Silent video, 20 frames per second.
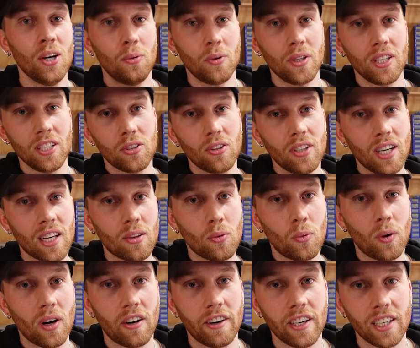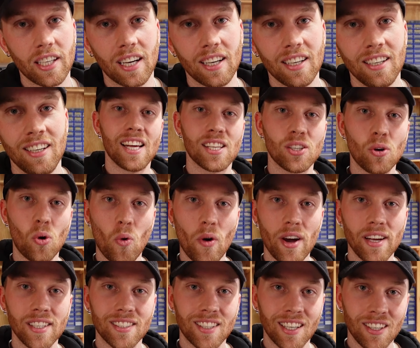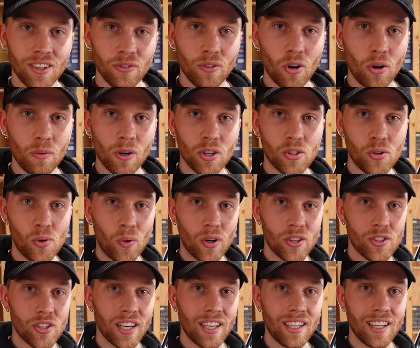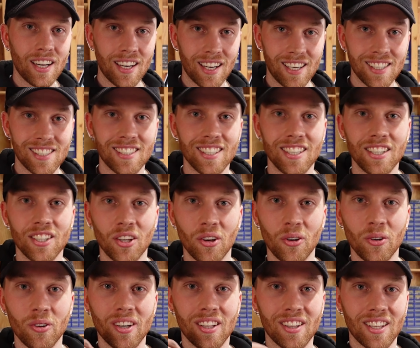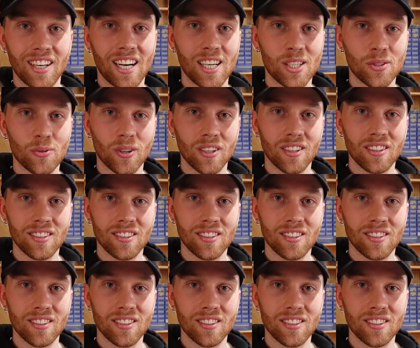we need to get the wiring done. As always, thank you very much for watching, and I'll see you in the next one.